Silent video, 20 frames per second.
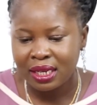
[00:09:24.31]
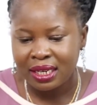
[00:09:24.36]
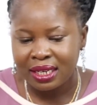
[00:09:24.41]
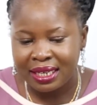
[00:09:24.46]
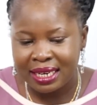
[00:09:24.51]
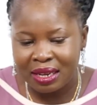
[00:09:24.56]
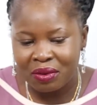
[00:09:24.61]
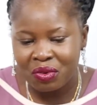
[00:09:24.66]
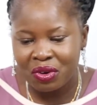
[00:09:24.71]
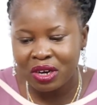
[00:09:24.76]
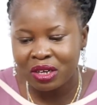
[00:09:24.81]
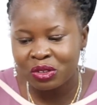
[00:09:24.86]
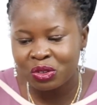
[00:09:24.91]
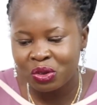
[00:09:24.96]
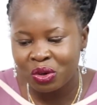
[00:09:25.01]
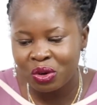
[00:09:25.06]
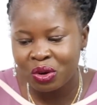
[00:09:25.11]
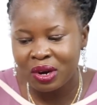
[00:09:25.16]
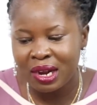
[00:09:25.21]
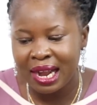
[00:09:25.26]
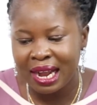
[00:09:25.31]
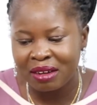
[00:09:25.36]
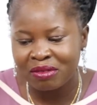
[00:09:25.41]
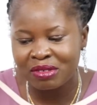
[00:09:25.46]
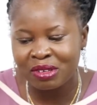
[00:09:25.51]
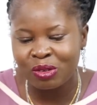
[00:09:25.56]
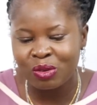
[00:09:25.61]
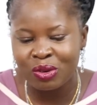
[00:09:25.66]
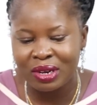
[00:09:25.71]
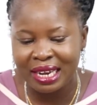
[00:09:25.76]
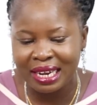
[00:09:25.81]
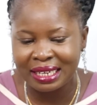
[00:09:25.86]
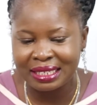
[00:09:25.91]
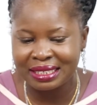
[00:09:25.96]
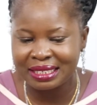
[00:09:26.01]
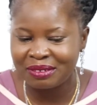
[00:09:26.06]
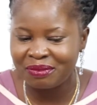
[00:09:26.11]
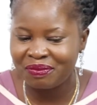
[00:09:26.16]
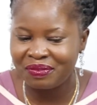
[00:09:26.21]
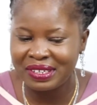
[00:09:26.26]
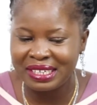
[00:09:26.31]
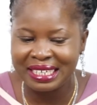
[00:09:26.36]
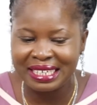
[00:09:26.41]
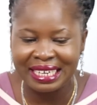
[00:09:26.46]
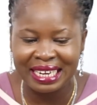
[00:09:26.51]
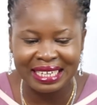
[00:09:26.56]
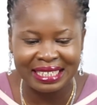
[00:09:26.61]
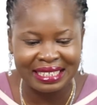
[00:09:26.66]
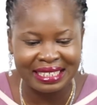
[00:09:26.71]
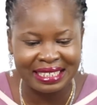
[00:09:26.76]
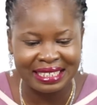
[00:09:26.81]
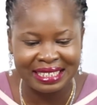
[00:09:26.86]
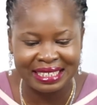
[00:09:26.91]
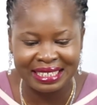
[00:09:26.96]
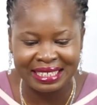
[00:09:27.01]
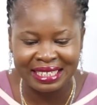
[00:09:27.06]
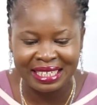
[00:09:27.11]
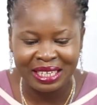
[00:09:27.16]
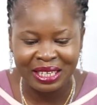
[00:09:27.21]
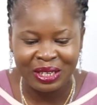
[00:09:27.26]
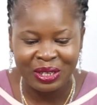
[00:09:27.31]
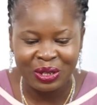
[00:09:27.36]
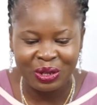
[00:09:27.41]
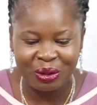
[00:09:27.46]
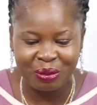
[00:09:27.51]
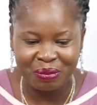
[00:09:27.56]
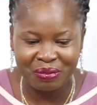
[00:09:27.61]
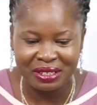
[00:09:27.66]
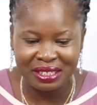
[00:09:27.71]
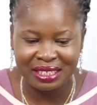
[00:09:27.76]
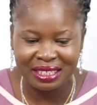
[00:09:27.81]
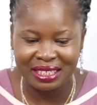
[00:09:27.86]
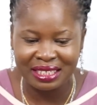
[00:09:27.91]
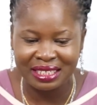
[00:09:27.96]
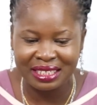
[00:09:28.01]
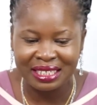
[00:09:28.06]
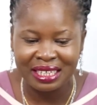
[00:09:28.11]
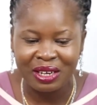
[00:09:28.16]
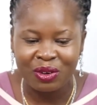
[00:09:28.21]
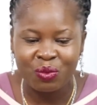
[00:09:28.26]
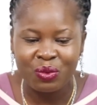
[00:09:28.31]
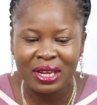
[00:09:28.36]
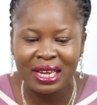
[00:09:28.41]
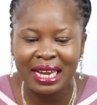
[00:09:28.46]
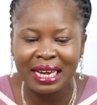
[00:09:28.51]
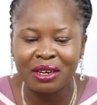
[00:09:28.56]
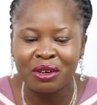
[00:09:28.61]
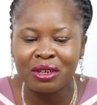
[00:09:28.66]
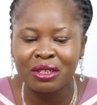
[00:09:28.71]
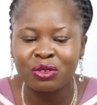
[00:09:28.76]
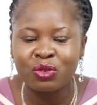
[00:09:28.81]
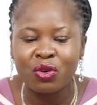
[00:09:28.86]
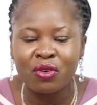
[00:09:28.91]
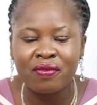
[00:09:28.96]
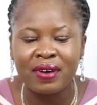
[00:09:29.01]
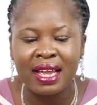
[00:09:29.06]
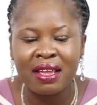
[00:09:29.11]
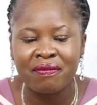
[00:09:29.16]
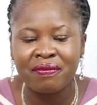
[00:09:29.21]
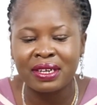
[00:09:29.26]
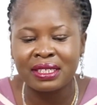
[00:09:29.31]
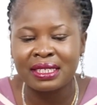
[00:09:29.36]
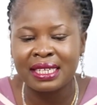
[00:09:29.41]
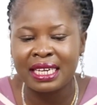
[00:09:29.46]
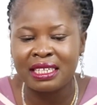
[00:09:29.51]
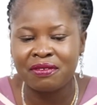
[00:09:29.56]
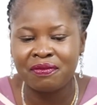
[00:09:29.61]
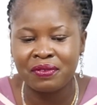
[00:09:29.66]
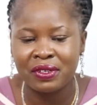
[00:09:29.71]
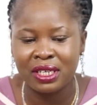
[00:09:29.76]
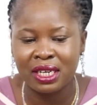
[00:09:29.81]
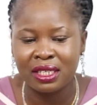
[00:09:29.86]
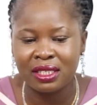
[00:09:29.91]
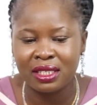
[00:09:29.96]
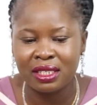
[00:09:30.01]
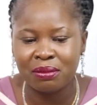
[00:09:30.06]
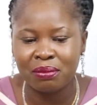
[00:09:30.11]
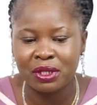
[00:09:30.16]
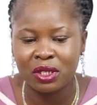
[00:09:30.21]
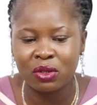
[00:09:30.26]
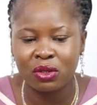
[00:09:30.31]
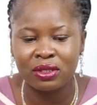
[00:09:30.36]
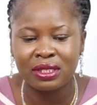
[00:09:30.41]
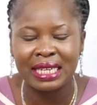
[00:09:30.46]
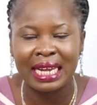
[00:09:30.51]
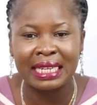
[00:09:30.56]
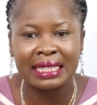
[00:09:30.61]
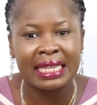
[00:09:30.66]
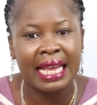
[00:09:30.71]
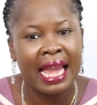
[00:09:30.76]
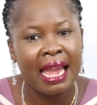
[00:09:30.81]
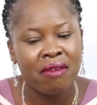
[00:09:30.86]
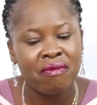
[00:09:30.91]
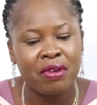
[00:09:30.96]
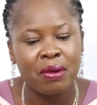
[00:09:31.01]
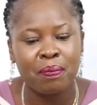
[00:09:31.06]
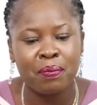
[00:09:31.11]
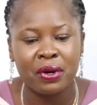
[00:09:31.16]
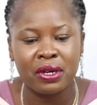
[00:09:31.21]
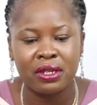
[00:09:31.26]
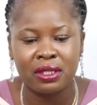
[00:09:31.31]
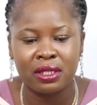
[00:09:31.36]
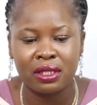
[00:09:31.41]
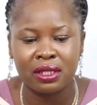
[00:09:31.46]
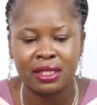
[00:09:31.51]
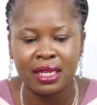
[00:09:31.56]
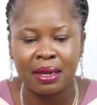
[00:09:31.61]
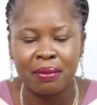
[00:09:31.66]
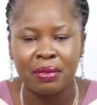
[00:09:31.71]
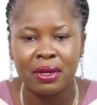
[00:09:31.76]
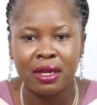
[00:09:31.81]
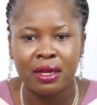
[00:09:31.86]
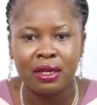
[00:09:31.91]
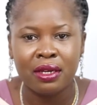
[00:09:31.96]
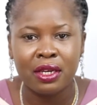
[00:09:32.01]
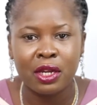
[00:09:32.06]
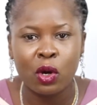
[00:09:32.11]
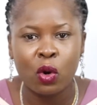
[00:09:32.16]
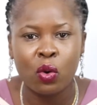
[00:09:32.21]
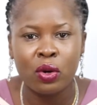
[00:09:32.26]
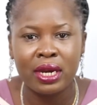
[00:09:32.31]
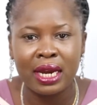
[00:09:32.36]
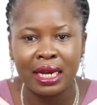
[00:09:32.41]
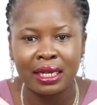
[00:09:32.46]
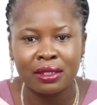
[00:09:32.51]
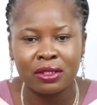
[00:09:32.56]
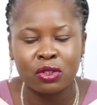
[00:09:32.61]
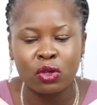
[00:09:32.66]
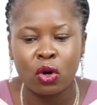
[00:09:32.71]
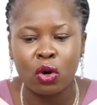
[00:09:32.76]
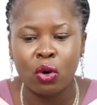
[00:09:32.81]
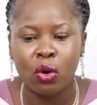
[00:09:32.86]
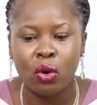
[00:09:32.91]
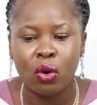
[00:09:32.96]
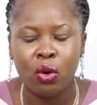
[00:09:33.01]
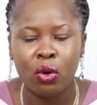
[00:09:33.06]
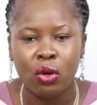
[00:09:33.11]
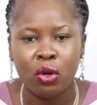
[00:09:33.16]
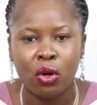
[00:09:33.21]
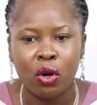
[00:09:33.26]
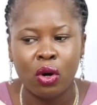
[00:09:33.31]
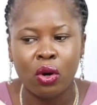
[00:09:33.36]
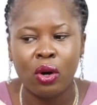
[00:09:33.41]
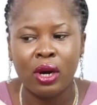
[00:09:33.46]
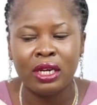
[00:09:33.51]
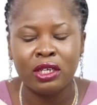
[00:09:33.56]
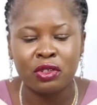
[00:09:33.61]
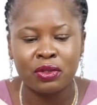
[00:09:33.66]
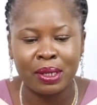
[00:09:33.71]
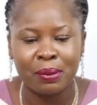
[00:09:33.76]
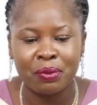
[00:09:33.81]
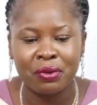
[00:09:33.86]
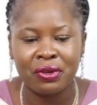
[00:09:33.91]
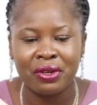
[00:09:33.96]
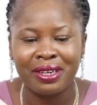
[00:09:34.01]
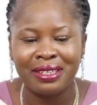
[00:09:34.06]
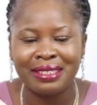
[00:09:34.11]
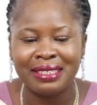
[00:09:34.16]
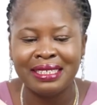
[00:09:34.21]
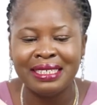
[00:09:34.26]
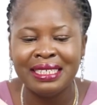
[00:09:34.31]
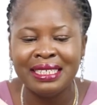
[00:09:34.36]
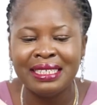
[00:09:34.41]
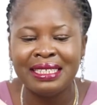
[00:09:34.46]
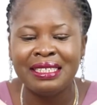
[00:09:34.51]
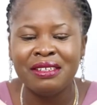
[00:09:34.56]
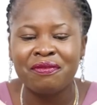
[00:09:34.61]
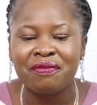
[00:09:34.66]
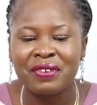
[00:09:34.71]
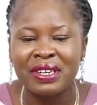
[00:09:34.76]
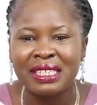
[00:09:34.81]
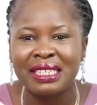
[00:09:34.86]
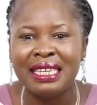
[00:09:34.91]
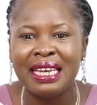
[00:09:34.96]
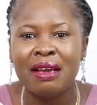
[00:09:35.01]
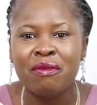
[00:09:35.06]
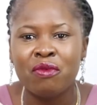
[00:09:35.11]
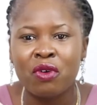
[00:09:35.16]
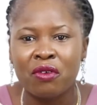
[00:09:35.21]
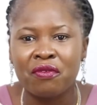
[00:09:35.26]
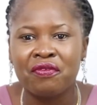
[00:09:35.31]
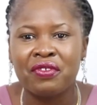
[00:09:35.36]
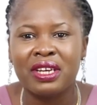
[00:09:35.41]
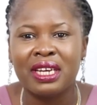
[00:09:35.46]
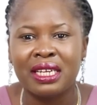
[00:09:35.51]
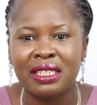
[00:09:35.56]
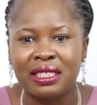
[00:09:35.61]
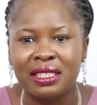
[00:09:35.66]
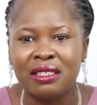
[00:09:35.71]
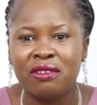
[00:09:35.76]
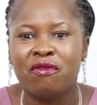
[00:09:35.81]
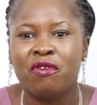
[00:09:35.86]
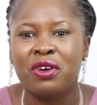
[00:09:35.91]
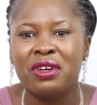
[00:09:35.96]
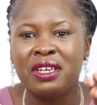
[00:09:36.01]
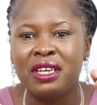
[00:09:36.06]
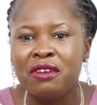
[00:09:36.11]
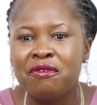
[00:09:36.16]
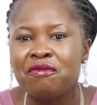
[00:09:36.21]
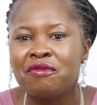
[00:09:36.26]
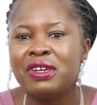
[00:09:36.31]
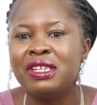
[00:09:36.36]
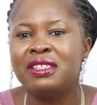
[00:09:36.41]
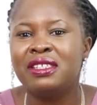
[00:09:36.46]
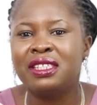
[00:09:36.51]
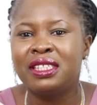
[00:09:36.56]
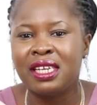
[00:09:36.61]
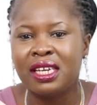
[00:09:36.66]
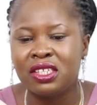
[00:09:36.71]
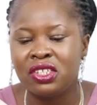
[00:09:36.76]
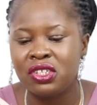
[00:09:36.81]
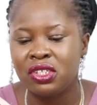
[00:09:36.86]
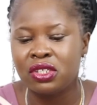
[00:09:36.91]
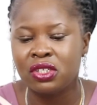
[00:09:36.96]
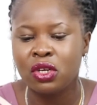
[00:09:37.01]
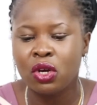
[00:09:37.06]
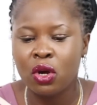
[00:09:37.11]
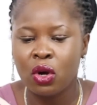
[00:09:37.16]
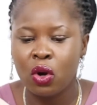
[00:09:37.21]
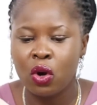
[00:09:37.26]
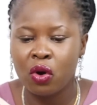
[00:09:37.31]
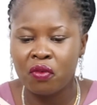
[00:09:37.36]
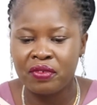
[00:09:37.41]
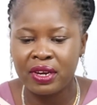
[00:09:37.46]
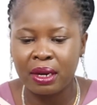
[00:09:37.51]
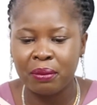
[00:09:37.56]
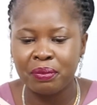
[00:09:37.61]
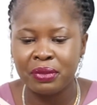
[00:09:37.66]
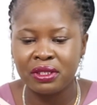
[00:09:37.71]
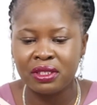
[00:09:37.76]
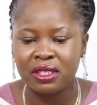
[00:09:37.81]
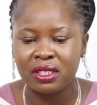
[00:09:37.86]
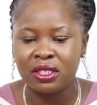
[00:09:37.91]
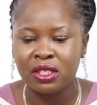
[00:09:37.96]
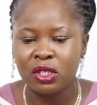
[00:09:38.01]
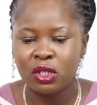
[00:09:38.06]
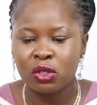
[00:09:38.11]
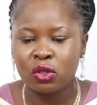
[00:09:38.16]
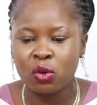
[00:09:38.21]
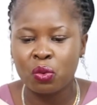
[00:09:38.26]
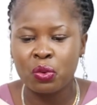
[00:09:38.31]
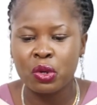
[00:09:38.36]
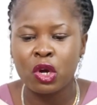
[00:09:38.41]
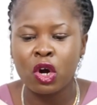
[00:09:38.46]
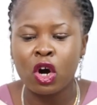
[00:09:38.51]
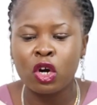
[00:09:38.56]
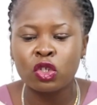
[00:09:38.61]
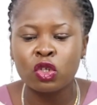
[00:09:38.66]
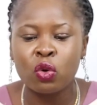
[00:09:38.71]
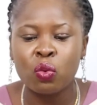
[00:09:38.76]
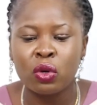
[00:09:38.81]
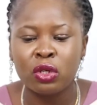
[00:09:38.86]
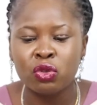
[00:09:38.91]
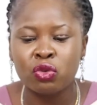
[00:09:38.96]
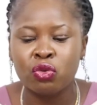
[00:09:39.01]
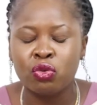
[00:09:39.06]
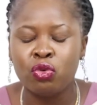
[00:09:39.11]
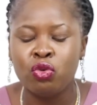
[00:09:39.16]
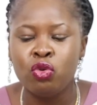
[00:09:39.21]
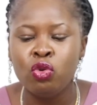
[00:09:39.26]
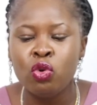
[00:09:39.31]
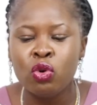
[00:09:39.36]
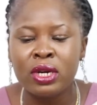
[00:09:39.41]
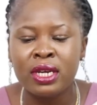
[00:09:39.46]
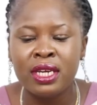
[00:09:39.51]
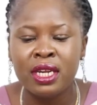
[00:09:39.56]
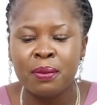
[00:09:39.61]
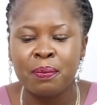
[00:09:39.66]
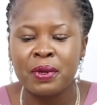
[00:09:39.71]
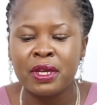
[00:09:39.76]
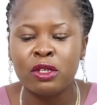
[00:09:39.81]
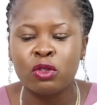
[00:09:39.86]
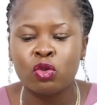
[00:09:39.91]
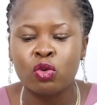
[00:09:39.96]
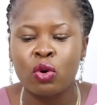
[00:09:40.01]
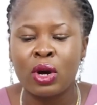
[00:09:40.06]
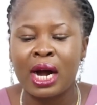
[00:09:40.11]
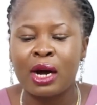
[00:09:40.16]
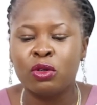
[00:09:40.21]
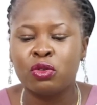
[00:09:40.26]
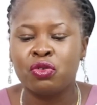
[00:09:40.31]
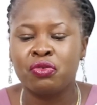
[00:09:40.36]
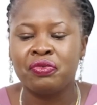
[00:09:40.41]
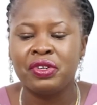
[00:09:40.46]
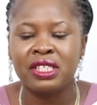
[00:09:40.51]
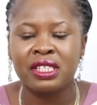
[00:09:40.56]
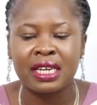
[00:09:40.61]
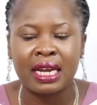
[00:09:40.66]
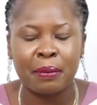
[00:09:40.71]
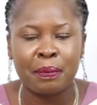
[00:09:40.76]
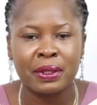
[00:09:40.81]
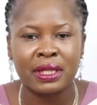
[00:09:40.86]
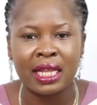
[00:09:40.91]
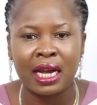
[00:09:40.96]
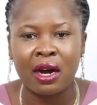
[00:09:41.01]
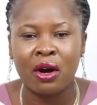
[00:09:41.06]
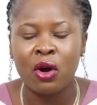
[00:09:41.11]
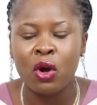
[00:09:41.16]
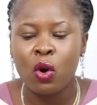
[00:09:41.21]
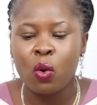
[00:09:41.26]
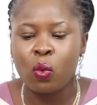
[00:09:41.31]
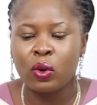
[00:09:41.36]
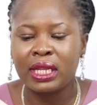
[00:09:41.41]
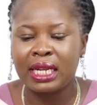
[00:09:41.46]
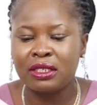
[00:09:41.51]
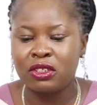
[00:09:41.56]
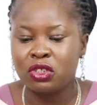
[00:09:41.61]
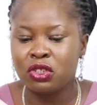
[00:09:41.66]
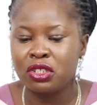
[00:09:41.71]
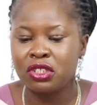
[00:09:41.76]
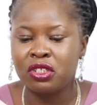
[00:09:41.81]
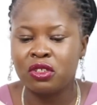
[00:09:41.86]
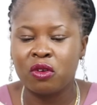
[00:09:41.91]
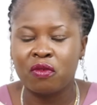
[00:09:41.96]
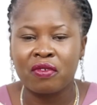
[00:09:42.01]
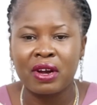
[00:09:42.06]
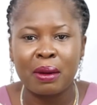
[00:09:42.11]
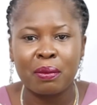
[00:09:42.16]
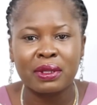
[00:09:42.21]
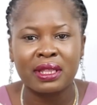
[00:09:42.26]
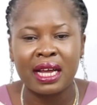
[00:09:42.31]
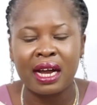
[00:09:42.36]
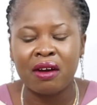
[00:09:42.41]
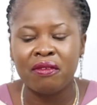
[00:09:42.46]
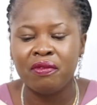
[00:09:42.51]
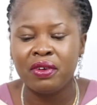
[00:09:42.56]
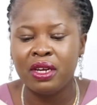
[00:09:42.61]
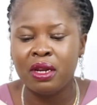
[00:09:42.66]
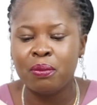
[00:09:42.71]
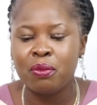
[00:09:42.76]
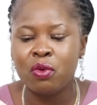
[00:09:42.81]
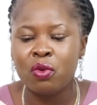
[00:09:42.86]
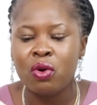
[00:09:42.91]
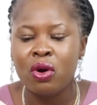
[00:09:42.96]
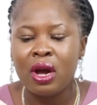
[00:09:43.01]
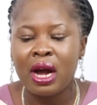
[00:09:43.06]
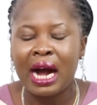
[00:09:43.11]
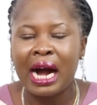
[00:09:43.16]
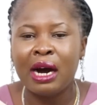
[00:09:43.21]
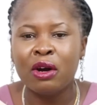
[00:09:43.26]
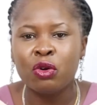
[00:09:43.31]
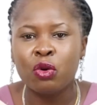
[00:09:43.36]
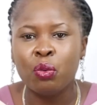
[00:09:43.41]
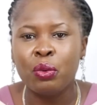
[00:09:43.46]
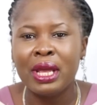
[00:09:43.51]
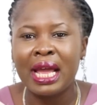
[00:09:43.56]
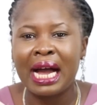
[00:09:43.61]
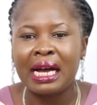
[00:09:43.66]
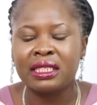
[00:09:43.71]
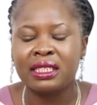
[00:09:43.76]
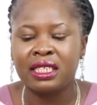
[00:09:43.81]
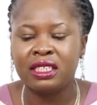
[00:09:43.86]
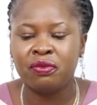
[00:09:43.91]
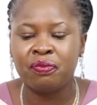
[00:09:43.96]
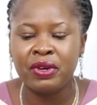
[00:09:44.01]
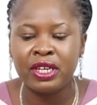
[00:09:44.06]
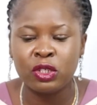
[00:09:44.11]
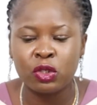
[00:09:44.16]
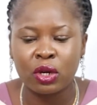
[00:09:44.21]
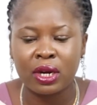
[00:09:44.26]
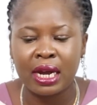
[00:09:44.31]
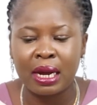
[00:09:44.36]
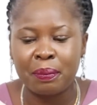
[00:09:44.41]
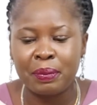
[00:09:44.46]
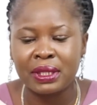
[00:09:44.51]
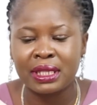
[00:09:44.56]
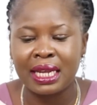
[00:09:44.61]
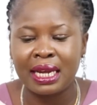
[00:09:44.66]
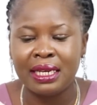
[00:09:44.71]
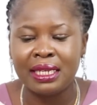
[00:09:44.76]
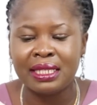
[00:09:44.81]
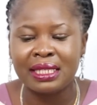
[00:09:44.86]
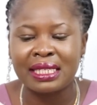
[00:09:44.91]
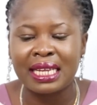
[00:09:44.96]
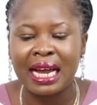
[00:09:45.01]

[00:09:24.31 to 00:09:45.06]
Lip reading: Then we also have to look at financing your business. We cannot overemphasize financing, because at every point in time, the owners or entrepreneurs need different level of financing for different stages of their business. So we also want to look deep into how to raise capital. What are the sources of capital available? How do we access venture capitalists?